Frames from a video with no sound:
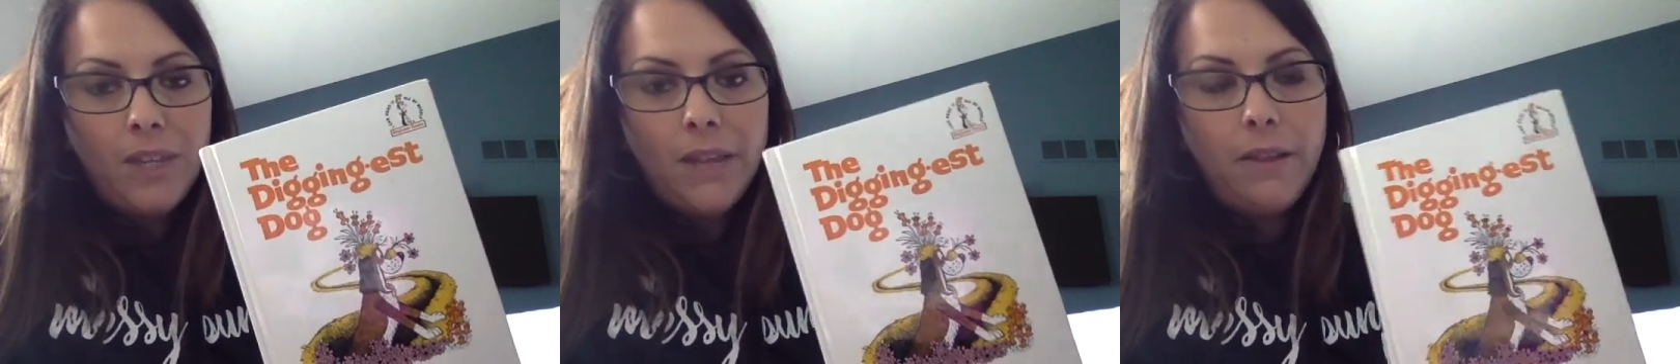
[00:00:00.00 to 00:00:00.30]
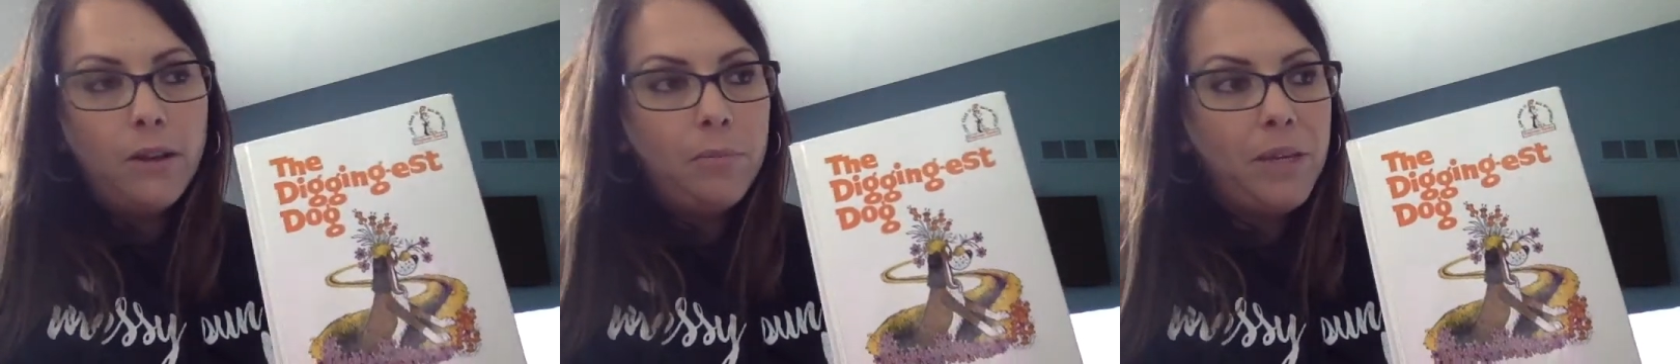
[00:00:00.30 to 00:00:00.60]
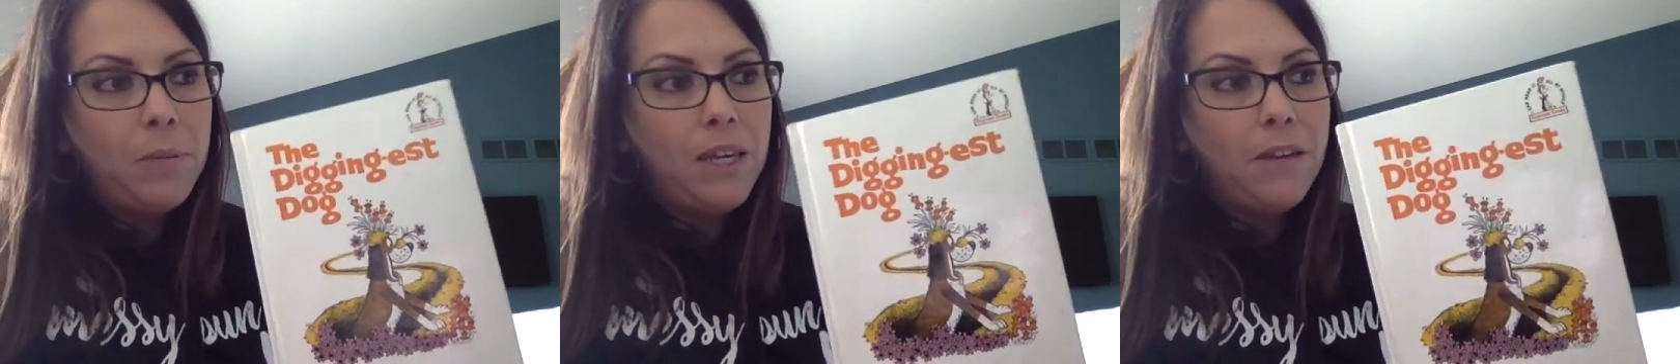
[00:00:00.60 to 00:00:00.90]
Little
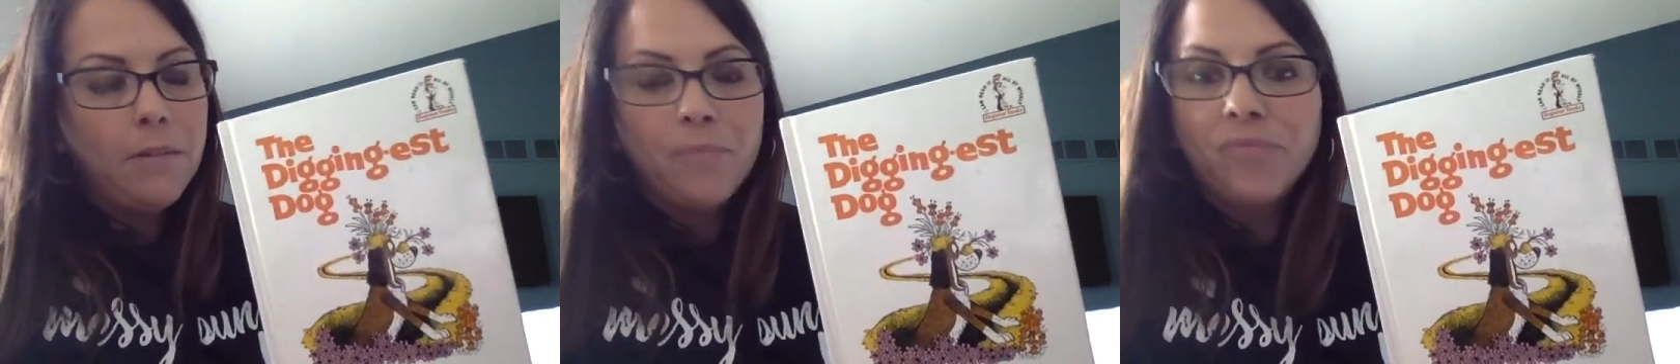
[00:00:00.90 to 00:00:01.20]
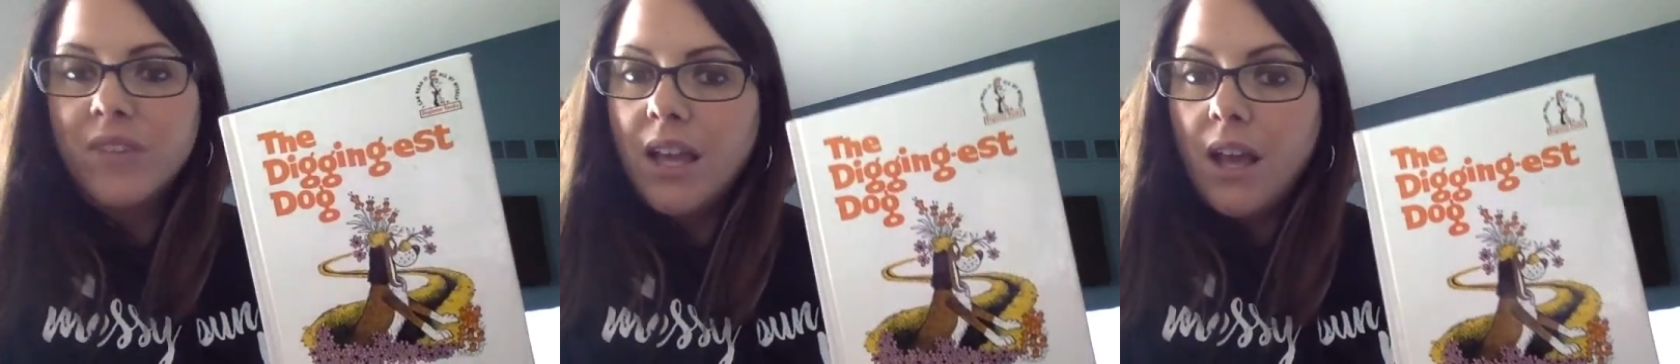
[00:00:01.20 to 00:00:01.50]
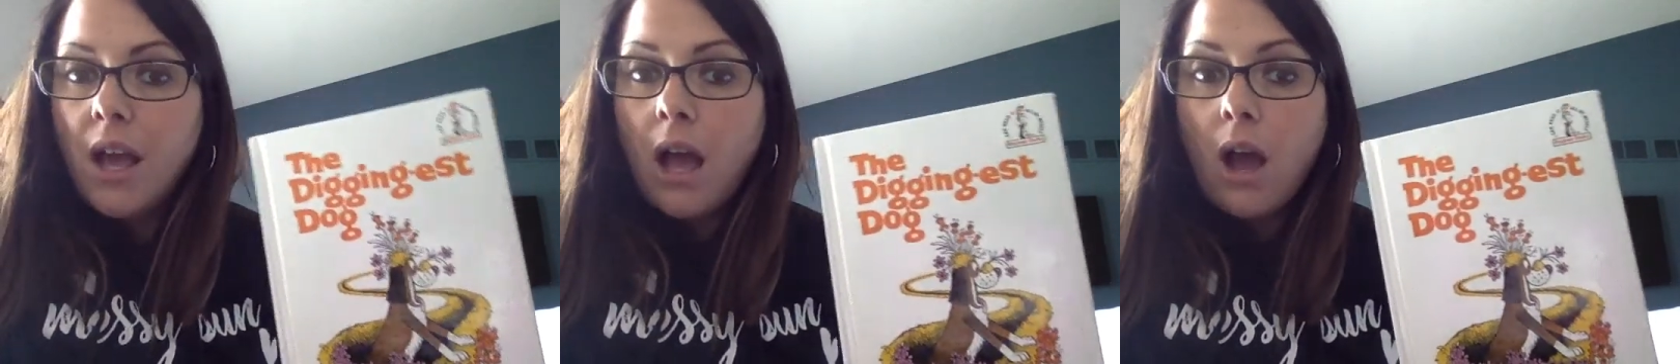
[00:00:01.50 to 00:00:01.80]
BB.
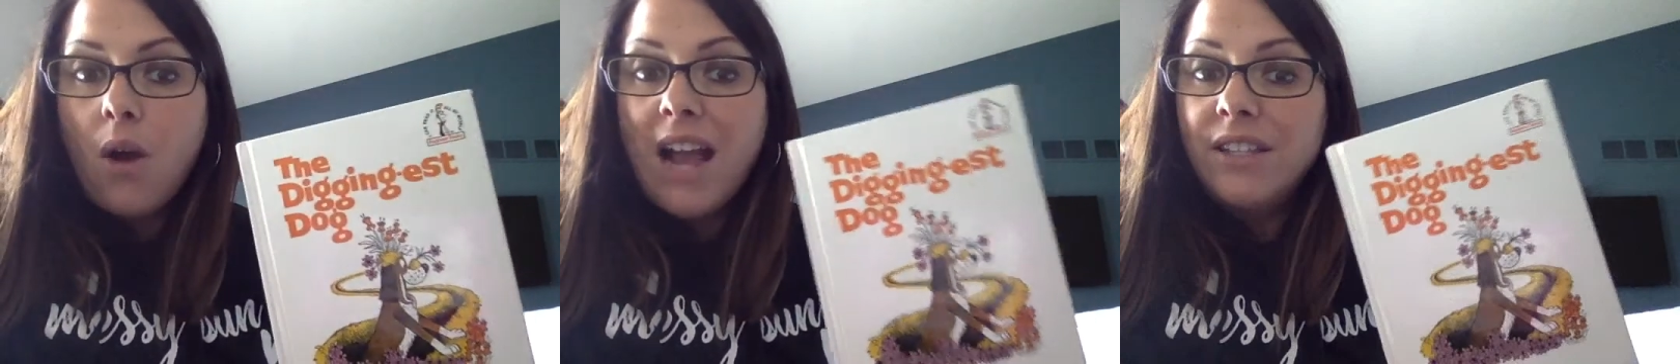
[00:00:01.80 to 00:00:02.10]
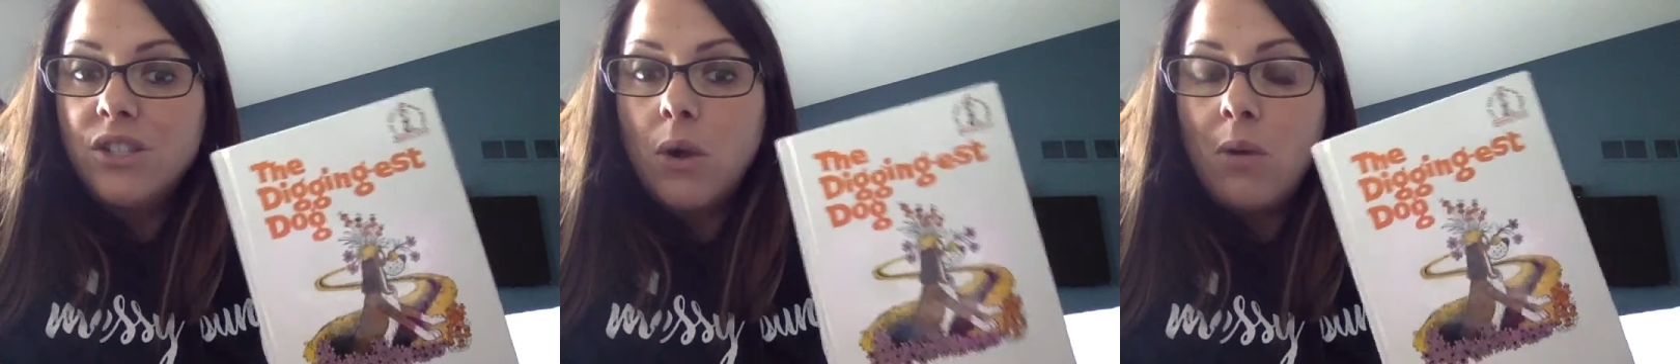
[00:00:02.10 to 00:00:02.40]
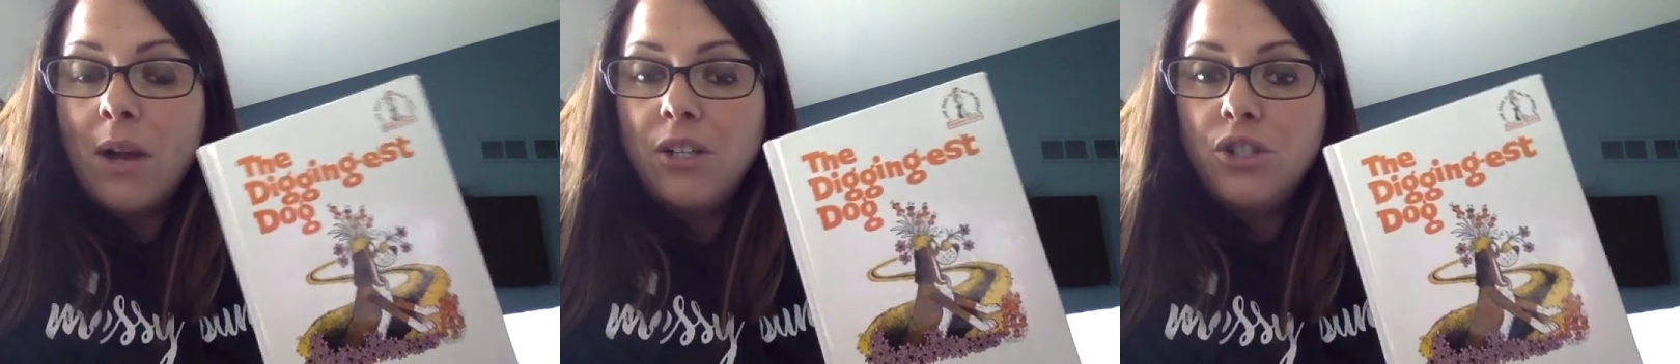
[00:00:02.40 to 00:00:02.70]
All right, so I
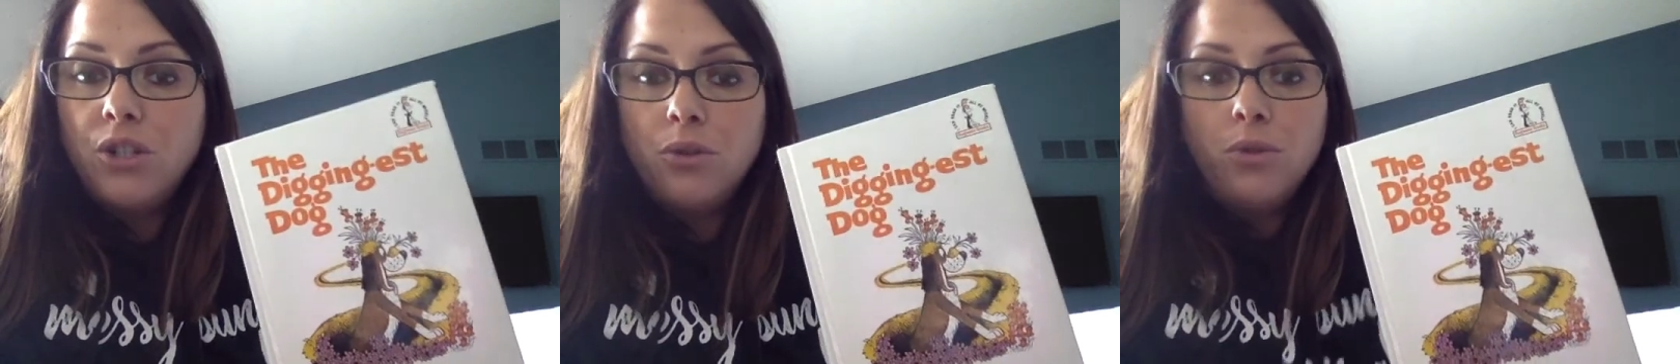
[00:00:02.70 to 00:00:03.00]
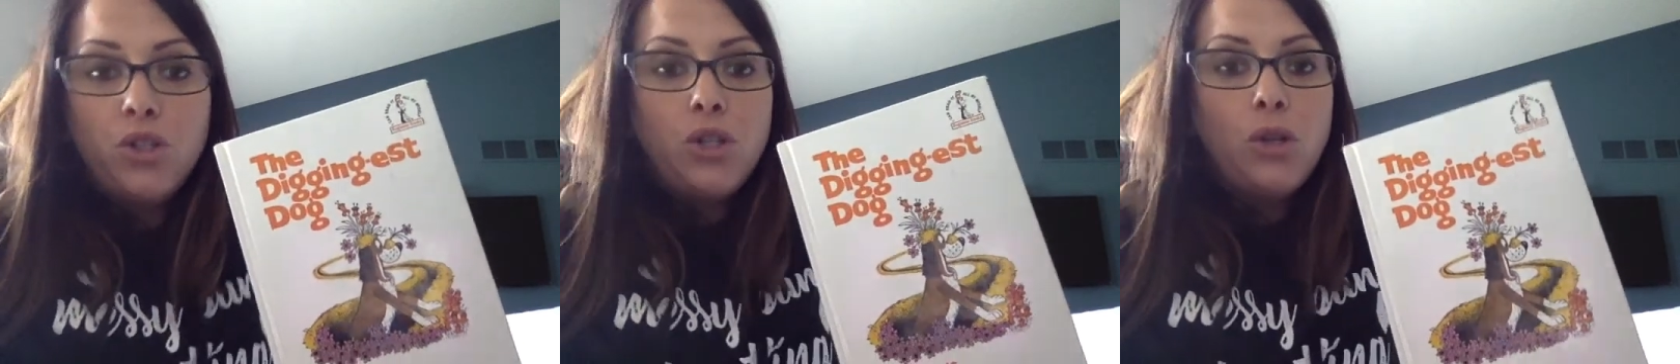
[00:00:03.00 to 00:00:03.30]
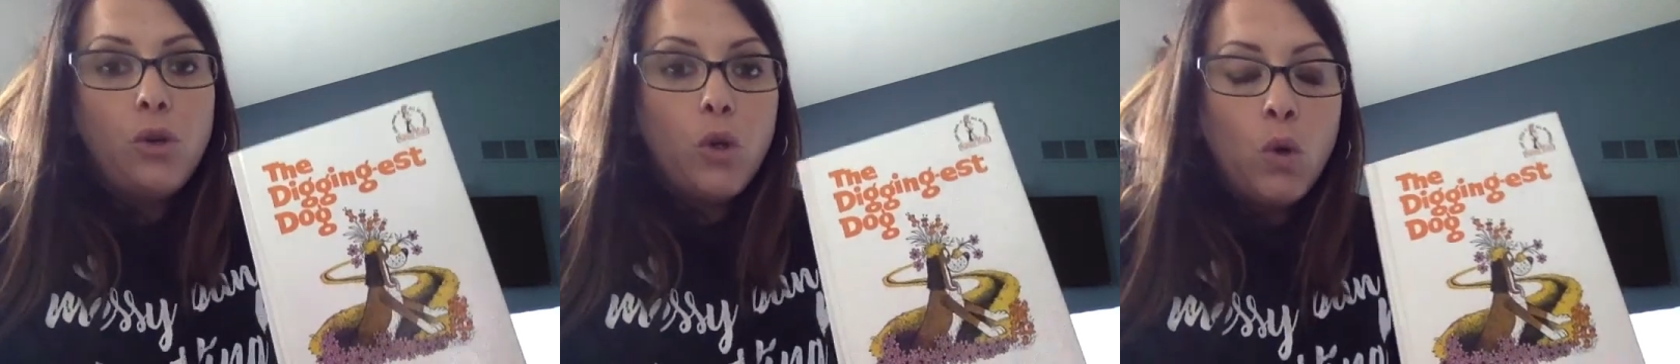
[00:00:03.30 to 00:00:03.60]
want you
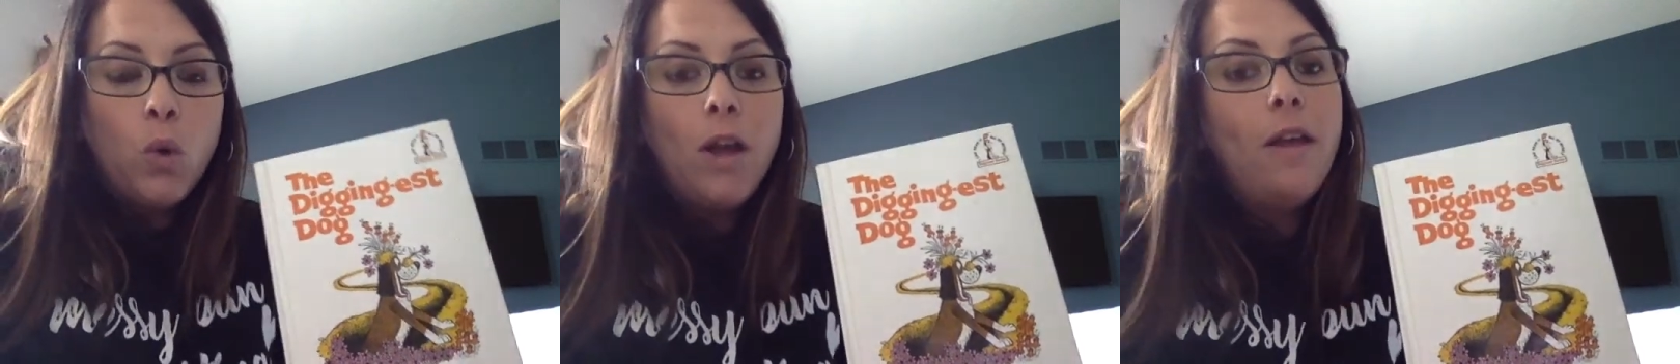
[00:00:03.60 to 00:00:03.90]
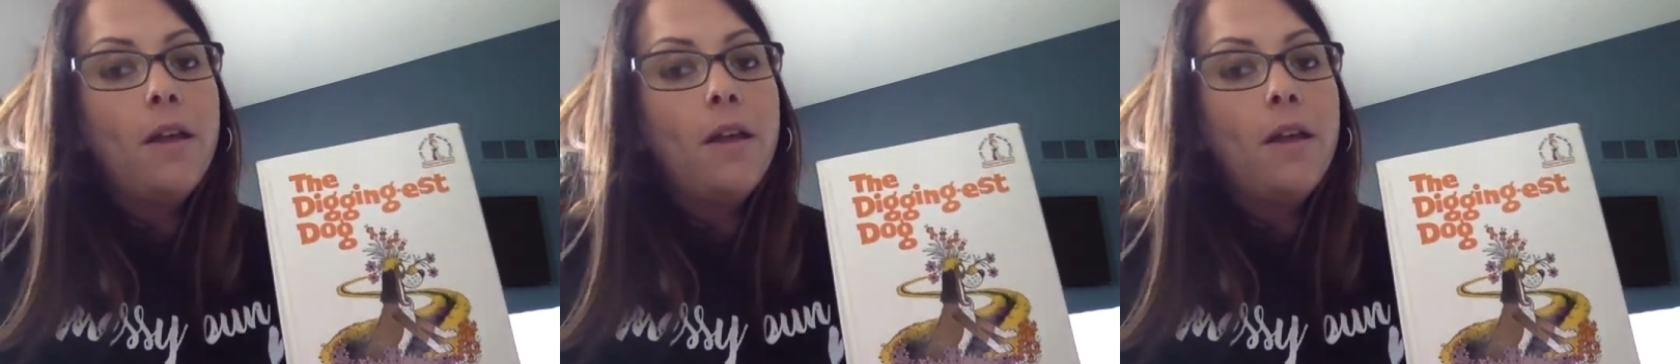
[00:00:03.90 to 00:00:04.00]
to